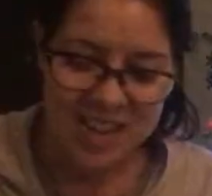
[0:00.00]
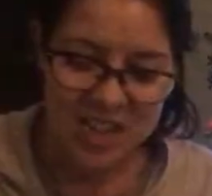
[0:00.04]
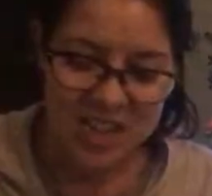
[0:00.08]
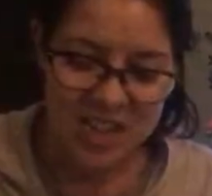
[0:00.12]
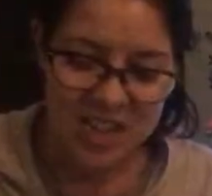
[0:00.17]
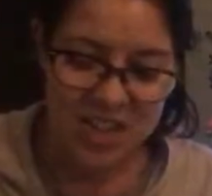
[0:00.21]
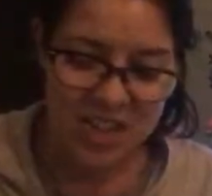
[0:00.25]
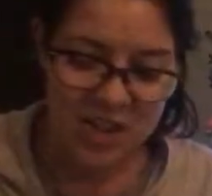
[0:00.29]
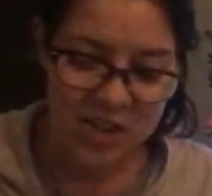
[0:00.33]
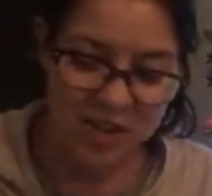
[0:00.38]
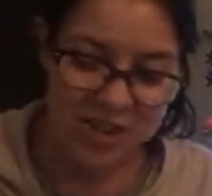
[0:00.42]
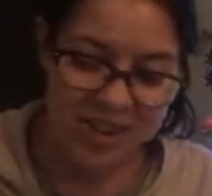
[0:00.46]

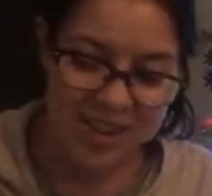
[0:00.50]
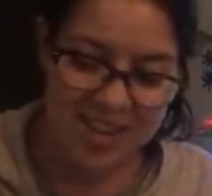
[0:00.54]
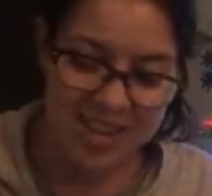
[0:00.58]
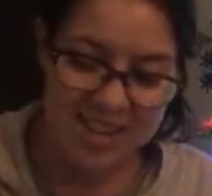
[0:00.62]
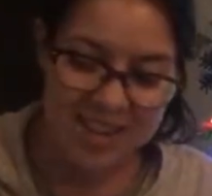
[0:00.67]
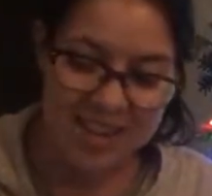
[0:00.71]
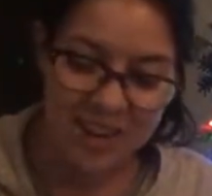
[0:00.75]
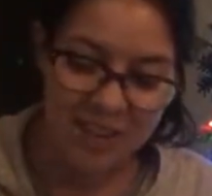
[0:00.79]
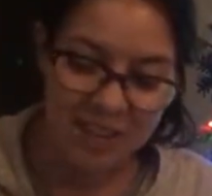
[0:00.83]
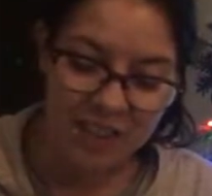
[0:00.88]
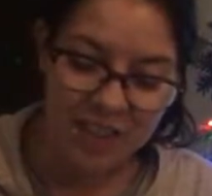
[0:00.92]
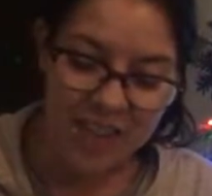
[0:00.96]
showing his
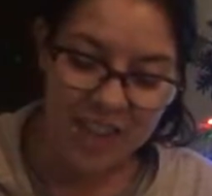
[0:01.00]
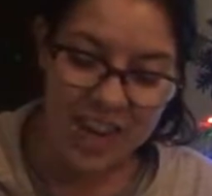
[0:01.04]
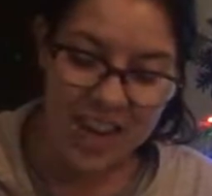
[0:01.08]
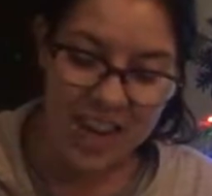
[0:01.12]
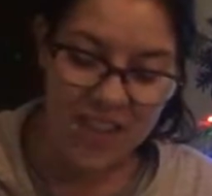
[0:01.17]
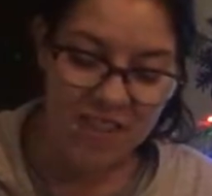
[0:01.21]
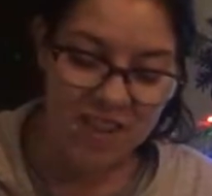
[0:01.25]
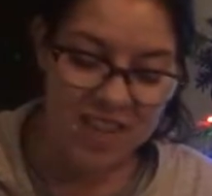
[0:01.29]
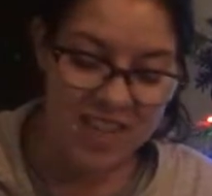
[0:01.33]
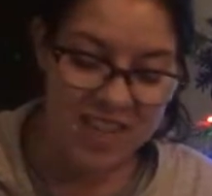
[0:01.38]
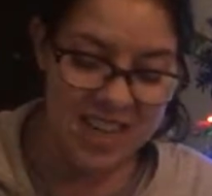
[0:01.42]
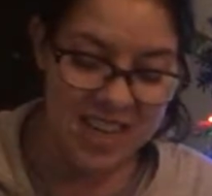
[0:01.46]
lovely
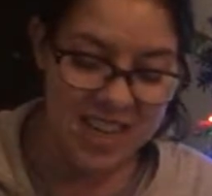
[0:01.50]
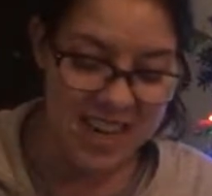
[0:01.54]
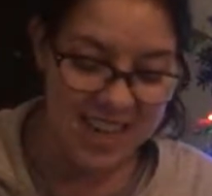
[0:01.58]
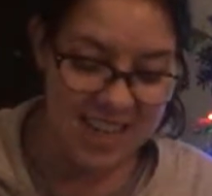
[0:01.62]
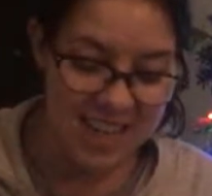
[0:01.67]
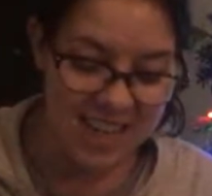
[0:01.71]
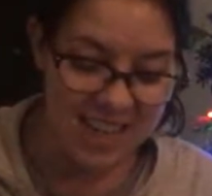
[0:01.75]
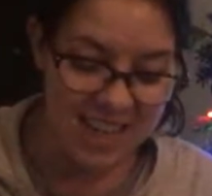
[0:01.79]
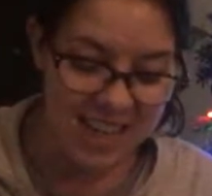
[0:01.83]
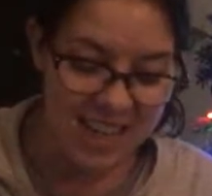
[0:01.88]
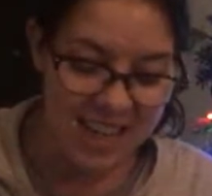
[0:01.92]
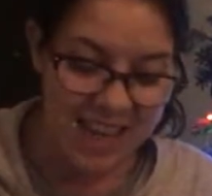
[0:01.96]
even teeth,
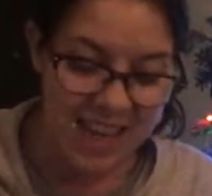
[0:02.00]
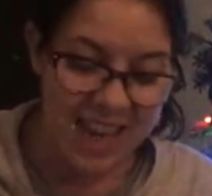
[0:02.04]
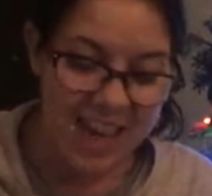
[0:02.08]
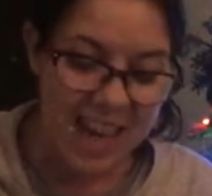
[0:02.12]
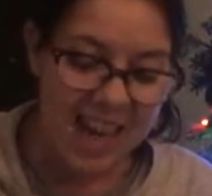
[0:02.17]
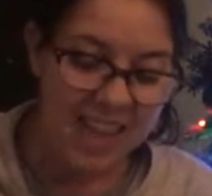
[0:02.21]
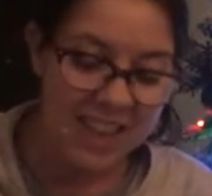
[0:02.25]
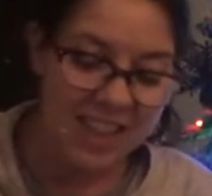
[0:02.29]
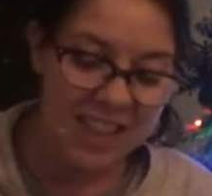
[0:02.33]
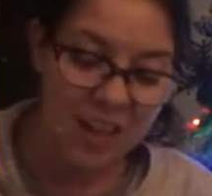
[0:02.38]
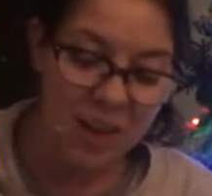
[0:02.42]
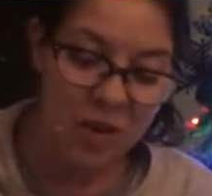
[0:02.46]

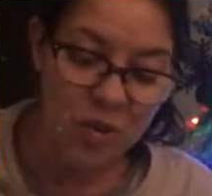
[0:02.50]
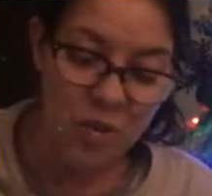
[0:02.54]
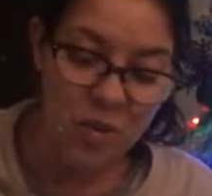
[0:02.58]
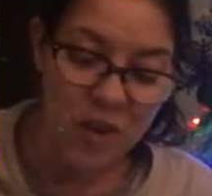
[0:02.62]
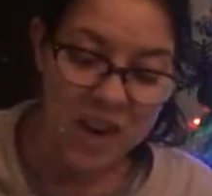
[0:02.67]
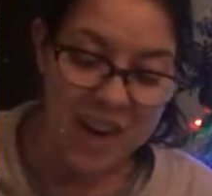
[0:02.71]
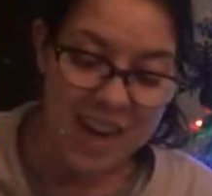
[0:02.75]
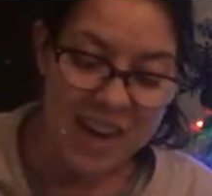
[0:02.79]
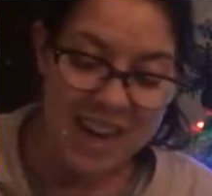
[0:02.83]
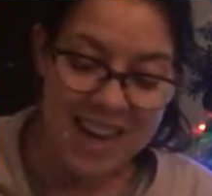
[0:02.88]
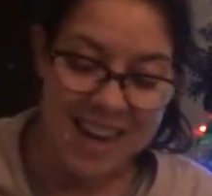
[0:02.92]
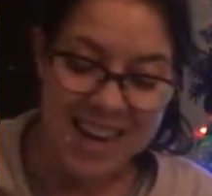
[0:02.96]
a little
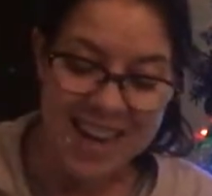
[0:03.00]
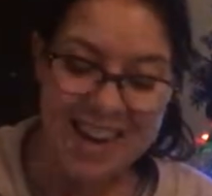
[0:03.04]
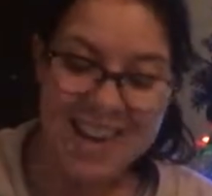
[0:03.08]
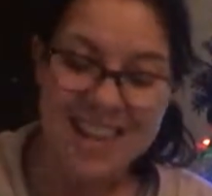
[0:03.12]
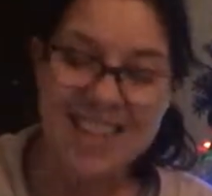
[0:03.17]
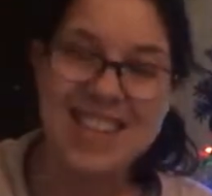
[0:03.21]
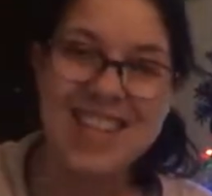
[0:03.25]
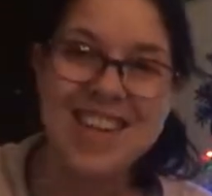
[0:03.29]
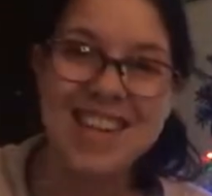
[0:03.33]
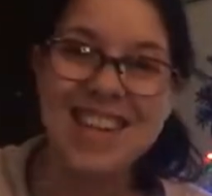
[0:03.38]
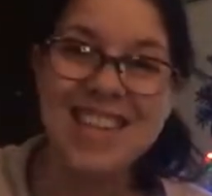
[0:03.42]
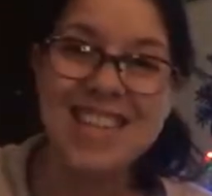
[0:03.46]
reading
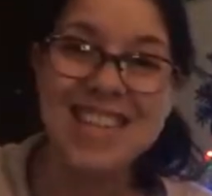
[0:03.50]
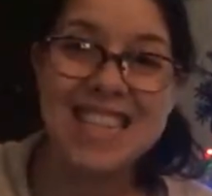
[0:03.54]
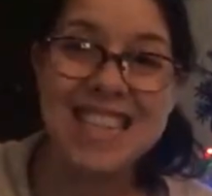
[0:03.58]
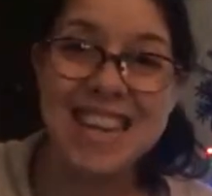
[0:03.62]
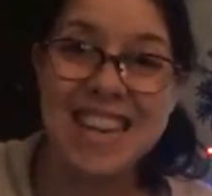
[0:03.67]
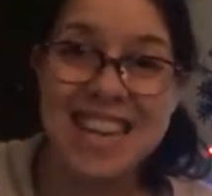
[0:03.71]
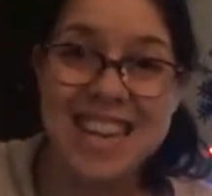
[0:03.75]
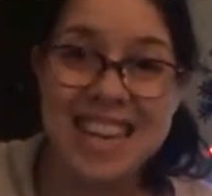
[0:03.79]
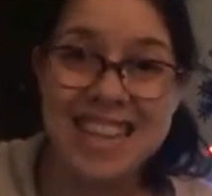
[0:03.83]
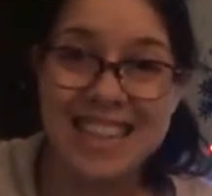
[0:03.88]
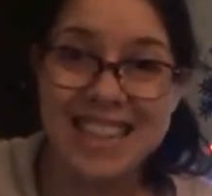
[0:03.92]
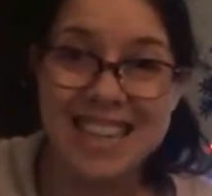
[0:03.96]
is an
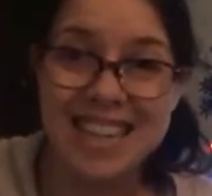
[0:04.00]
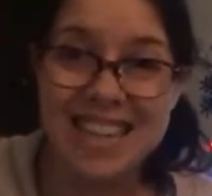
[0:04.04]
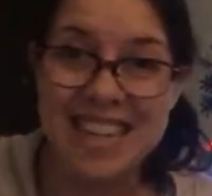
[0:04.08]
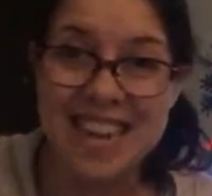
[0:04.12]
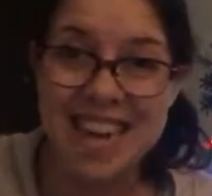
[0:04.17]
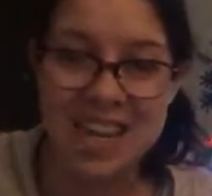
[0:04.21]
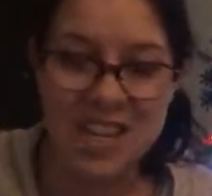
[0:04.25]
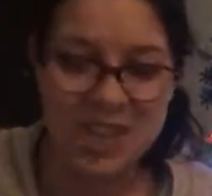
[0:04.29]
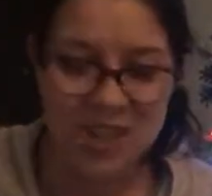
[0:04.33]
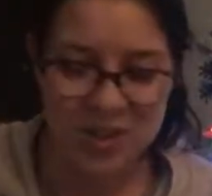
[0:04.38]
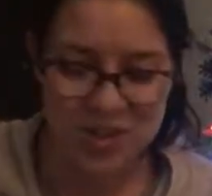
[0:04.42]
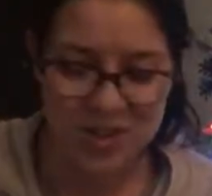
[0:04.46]
exceedingly
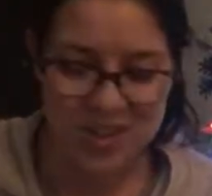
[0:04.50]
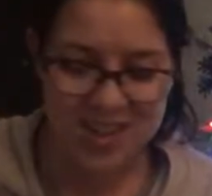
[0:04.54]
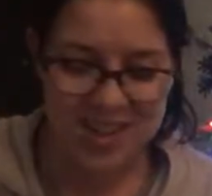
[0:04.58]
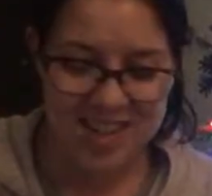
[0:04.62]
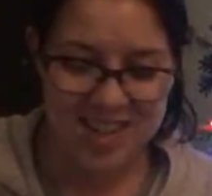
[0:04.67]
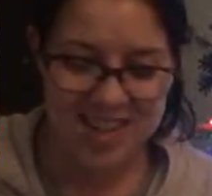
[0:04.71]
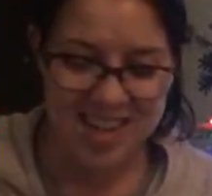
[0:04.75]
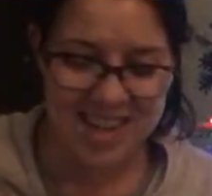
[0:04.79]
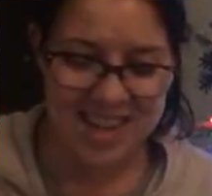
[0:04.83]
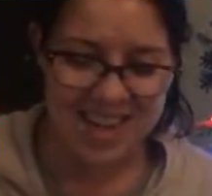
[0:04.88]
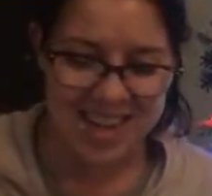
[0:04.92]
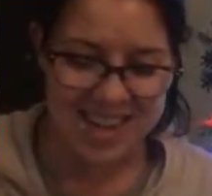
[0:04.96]
dangerous
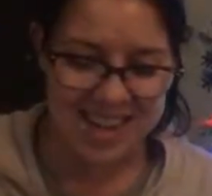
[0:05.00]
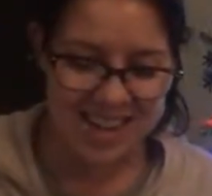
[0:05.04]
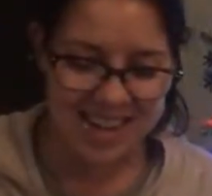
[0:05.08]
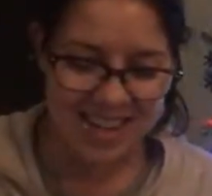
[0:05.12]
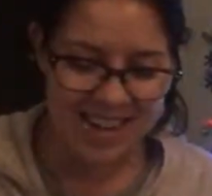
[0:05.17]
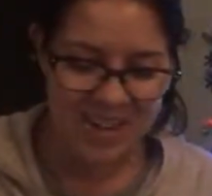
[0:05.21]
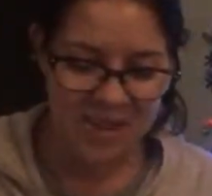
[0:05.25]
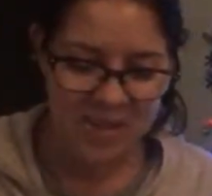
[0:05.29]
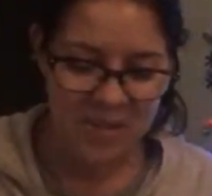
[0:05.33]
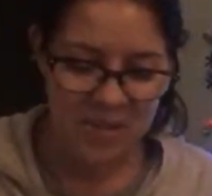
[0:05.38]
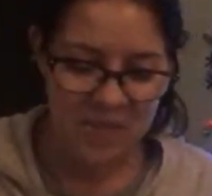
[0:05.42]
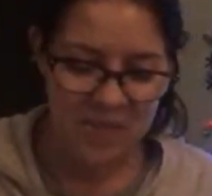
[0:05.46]

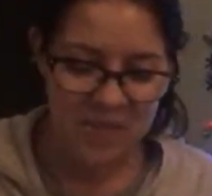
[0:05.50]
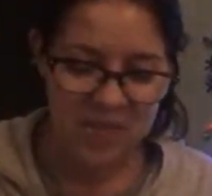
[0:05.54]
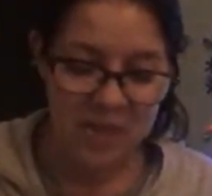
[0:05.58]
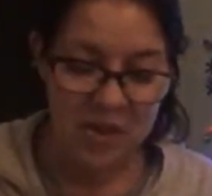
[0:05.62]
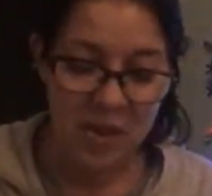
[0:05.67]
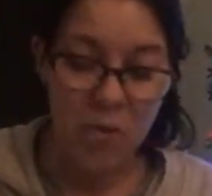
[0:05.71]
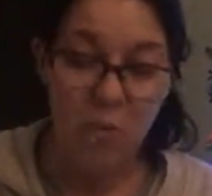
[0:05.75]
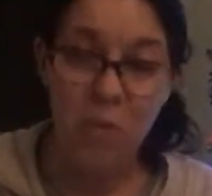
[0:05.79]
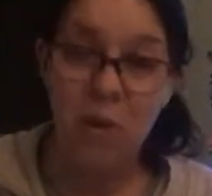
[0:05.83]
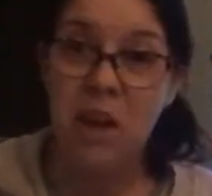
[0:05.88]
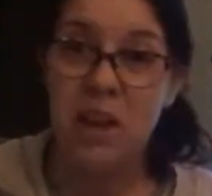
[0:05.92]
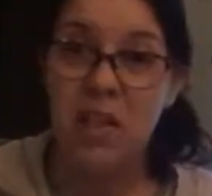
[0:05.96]
thing.
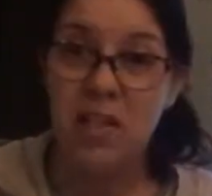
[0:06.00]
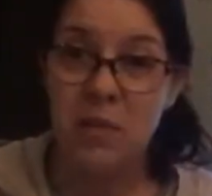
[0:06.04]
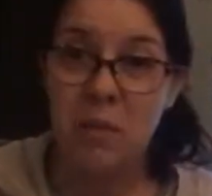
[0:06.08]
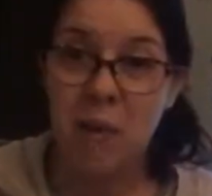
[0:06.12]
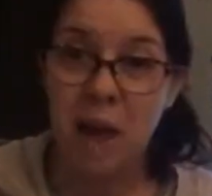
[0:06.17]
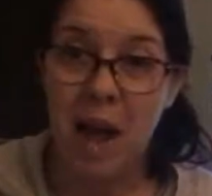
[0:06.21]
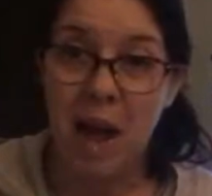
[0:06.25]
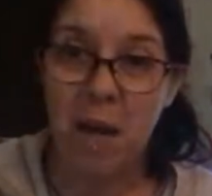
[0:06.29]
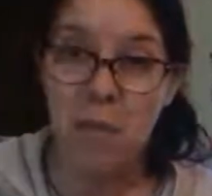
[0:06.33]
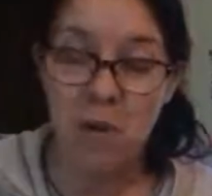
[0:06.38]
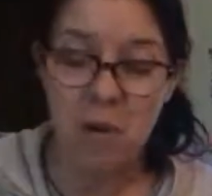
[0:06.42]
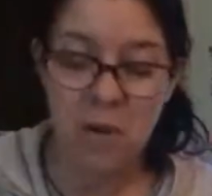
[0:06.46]
Reading the
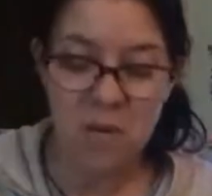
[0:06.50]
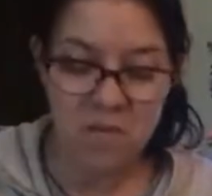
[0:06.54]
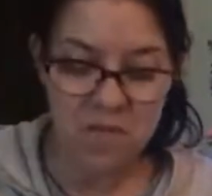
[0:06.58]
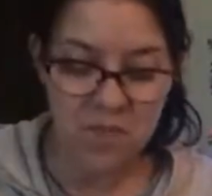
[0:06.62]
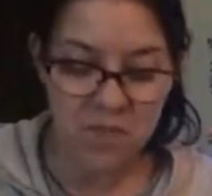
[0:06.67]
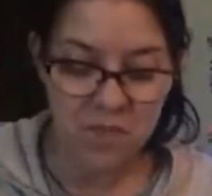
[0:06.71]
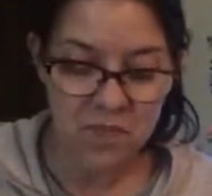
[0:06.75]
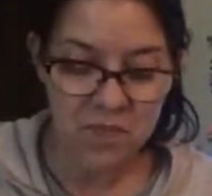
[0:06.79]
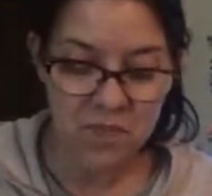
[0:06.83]
Bible?